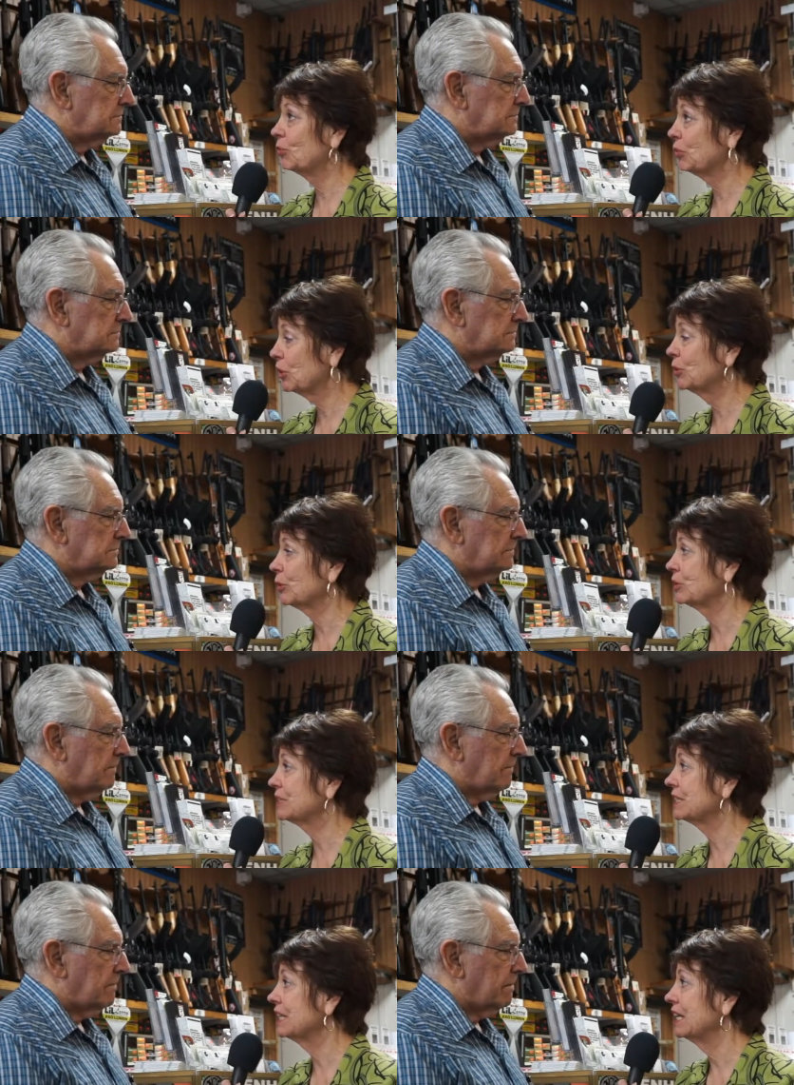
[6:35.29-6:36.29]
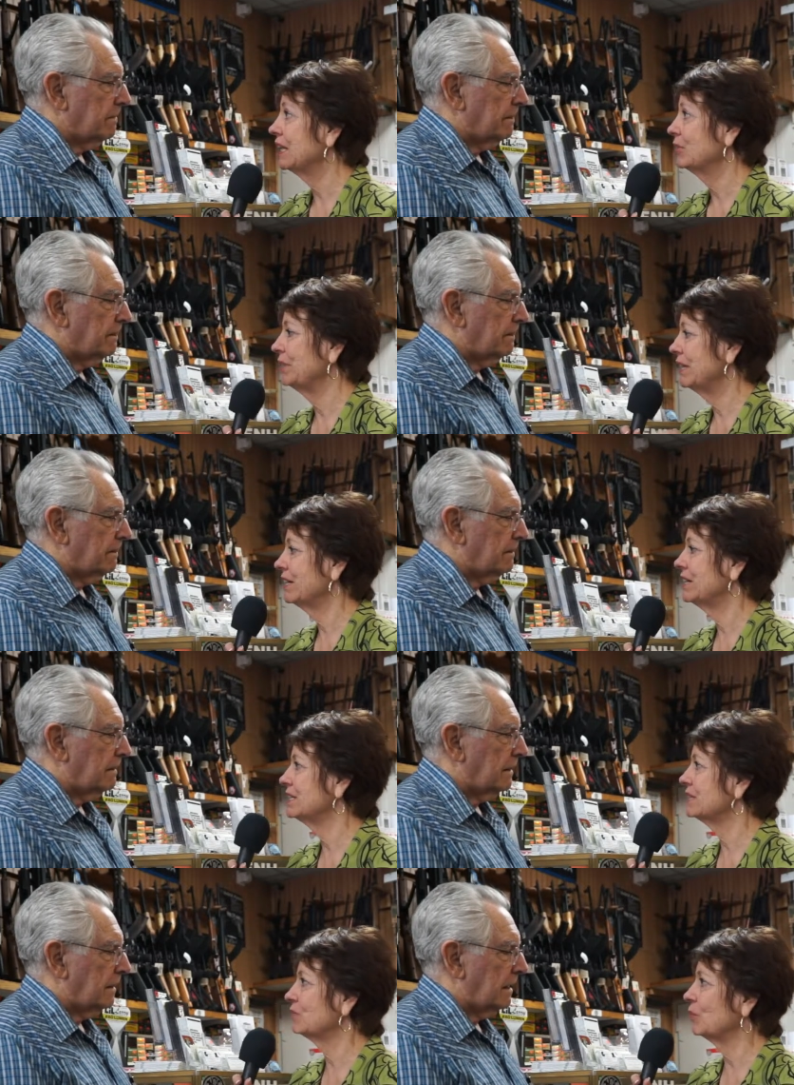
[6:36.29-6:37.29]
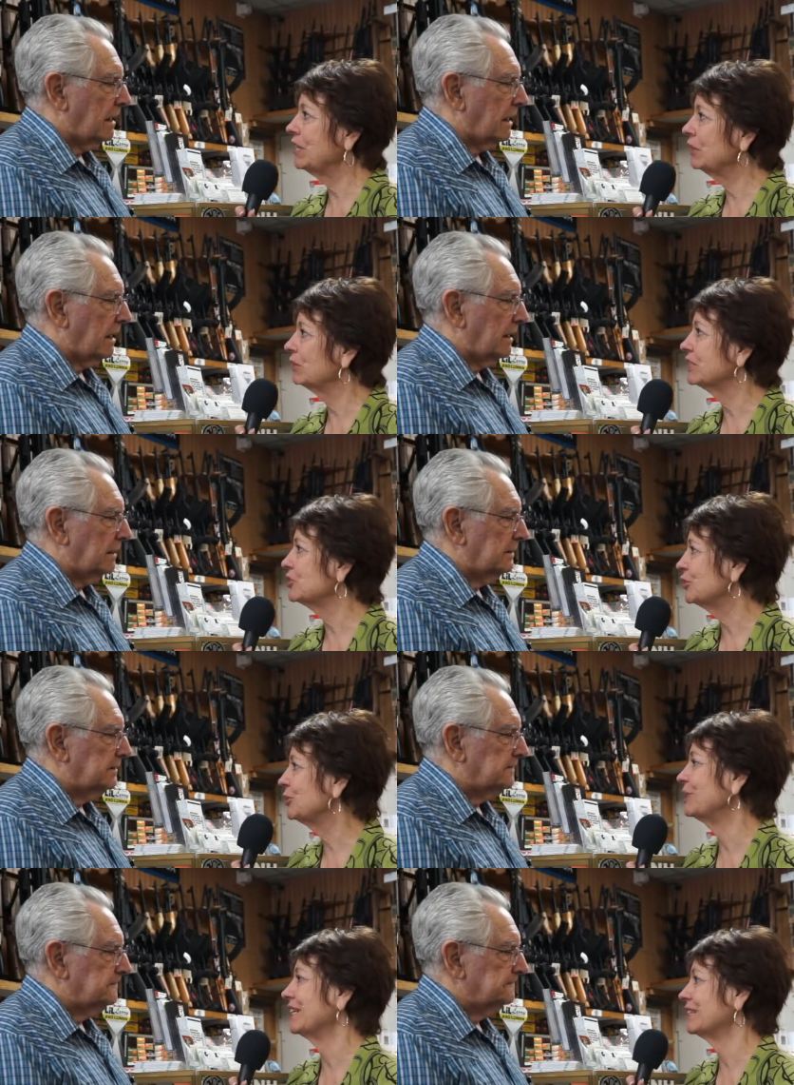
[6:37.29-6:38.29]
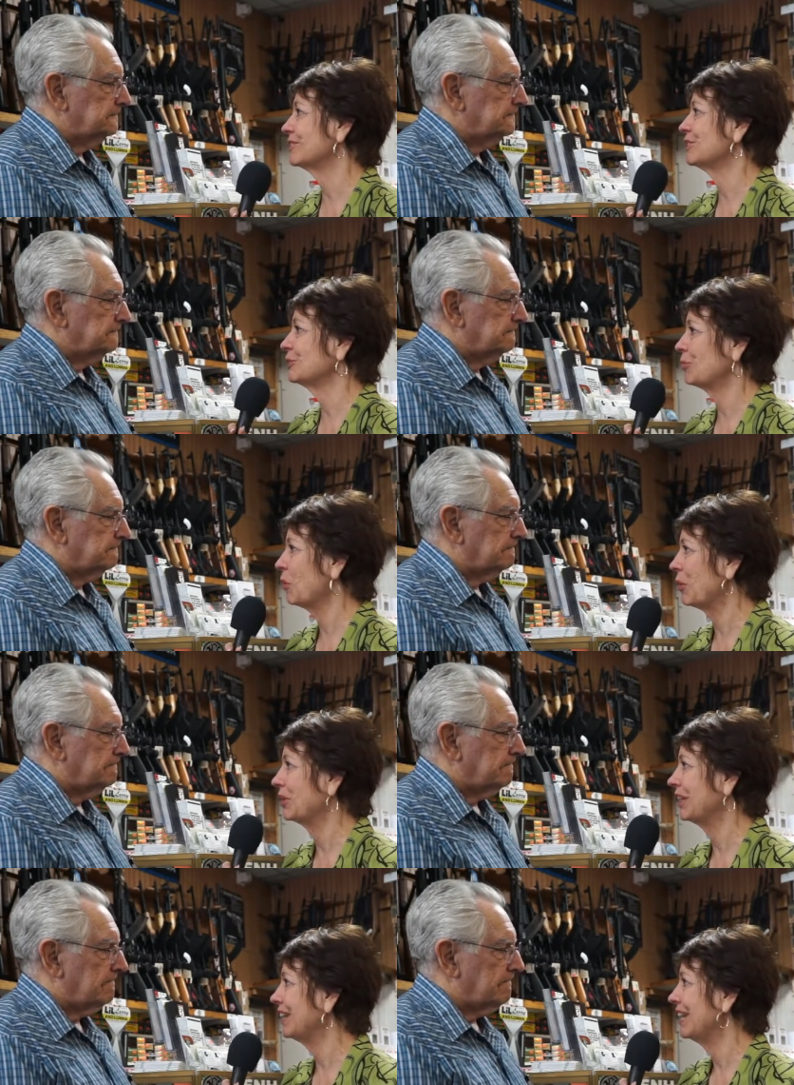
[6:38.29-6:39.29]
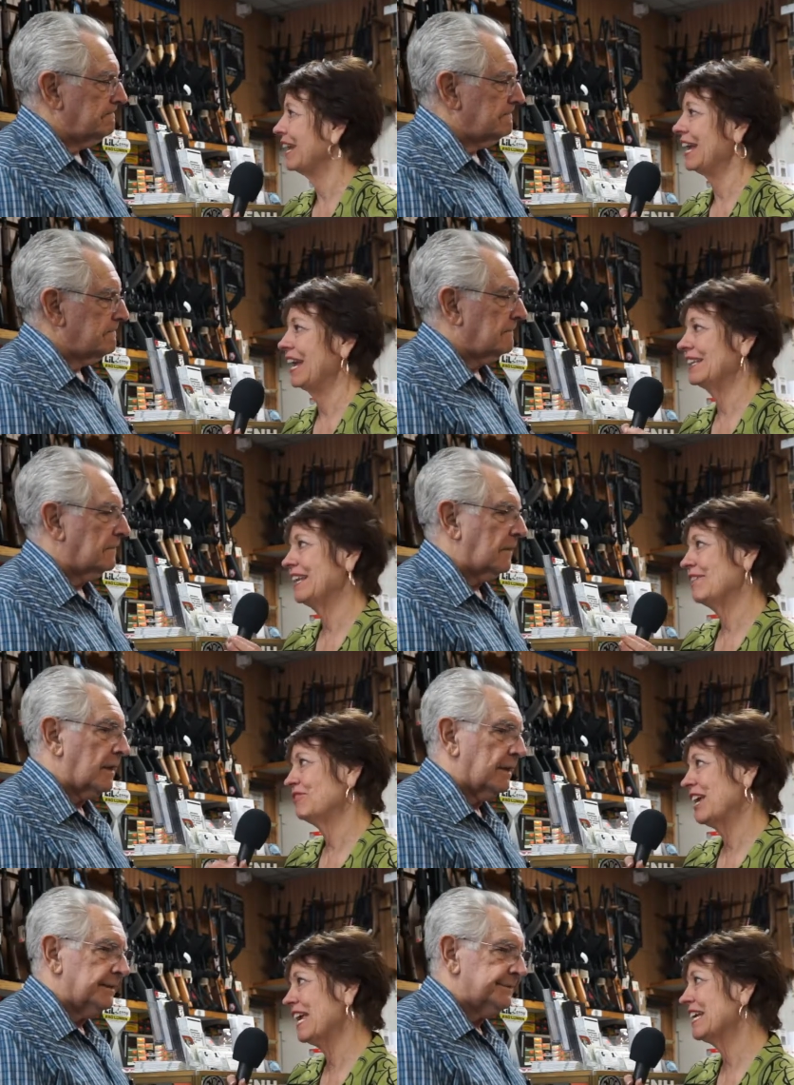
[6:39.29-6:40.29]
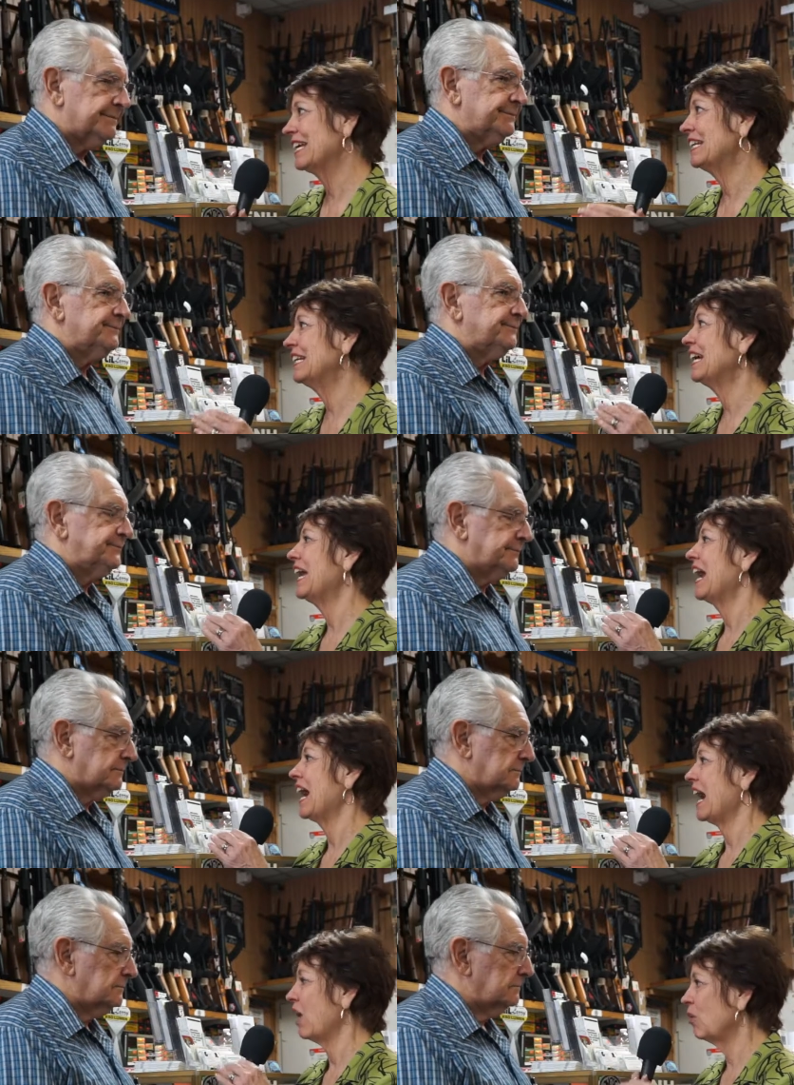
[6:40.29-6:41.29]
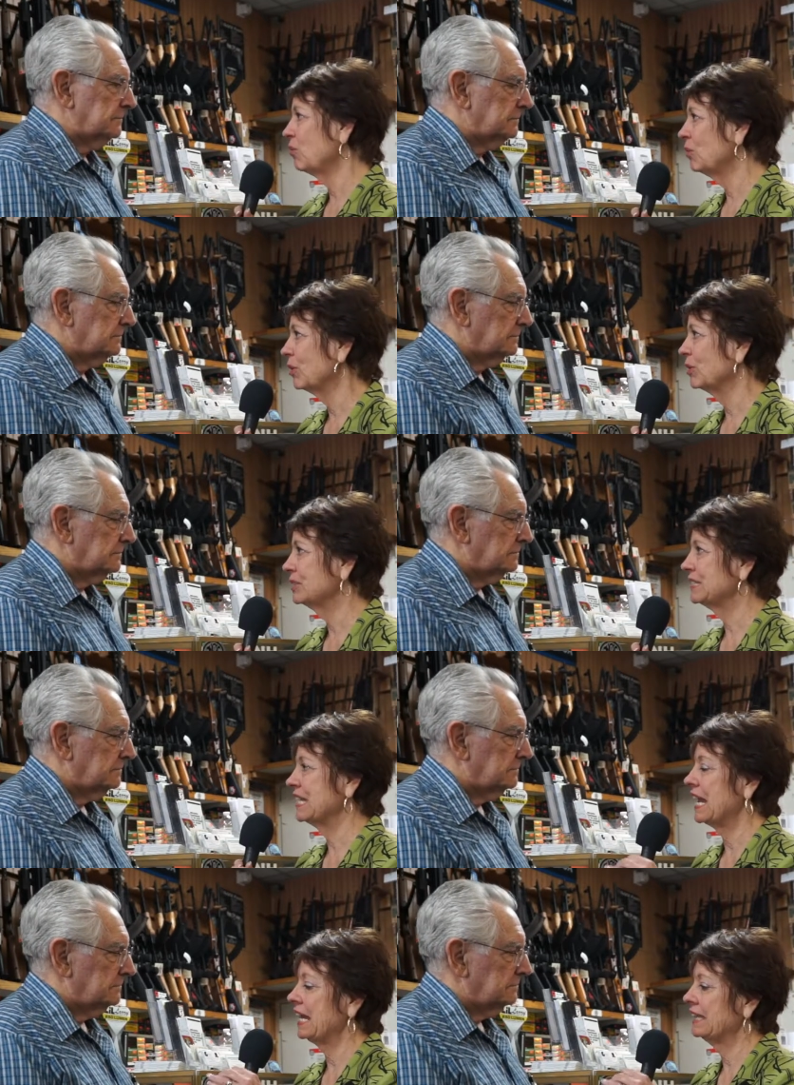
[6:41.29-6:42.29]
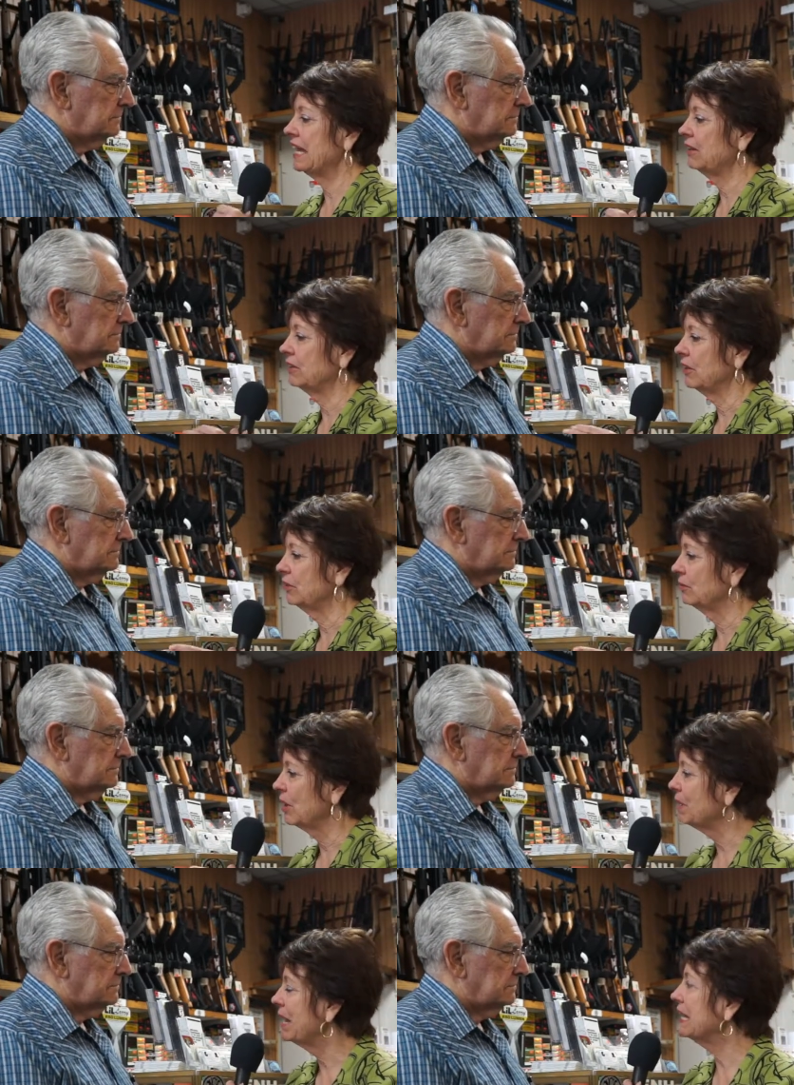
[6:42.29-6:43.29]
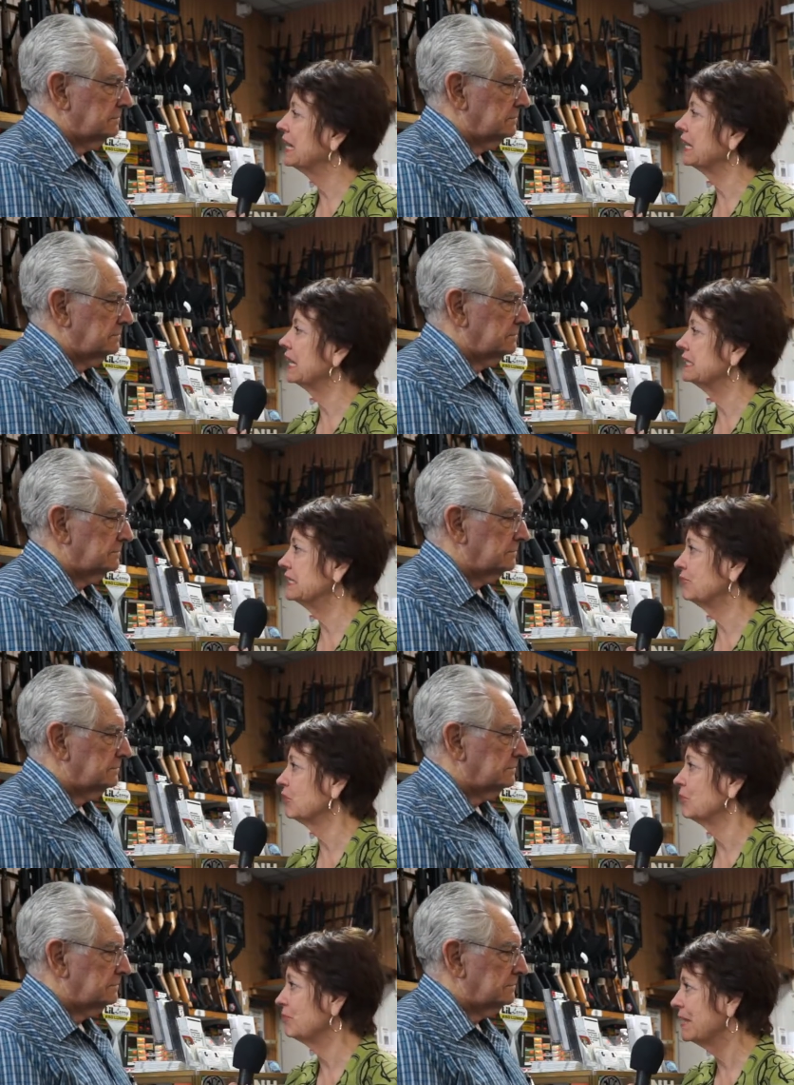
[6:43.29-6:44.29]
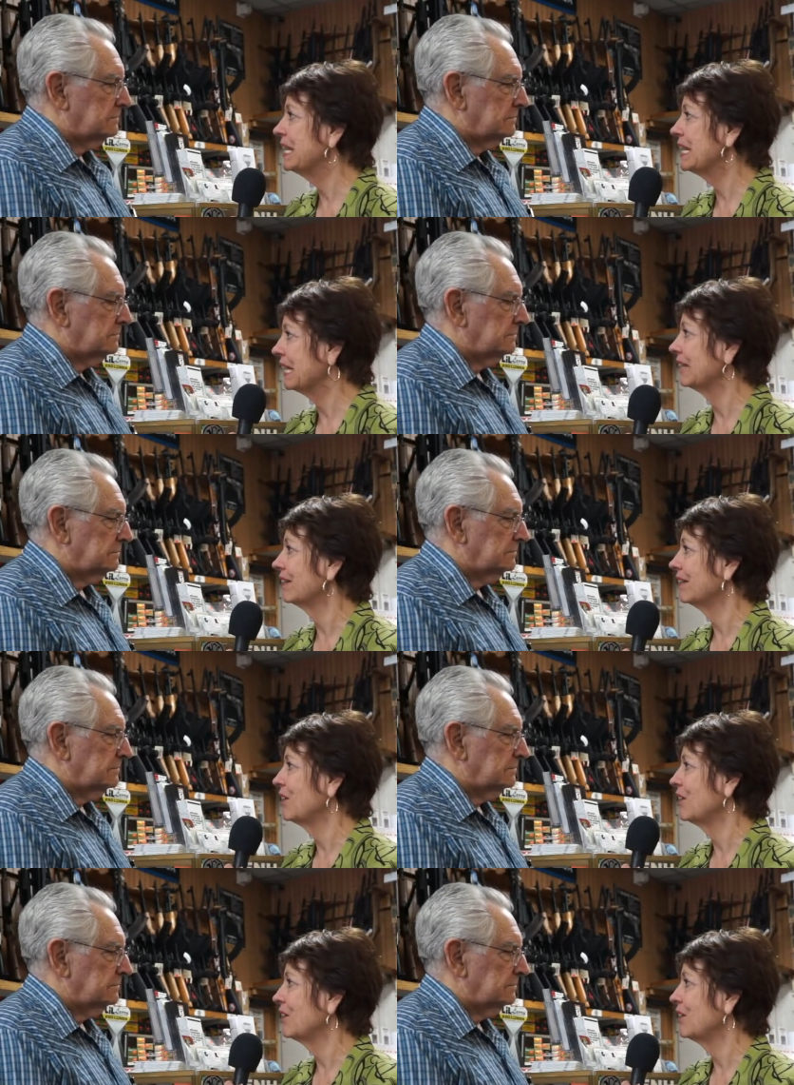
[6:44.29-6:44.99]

Speaker 1: murders because we know that shooting is a sport and they've taken our words and now they're making a different meaning